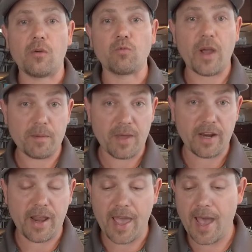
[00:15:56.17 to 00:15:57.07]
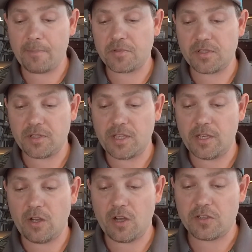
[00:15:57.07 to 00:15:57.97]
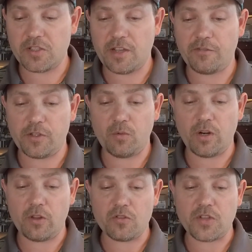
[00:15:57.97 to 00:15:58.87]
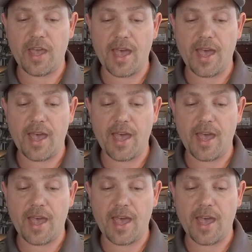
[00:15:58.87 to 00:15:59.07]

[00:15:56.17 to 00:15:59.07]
recommended apps. Kitty Hawk is definitely one of those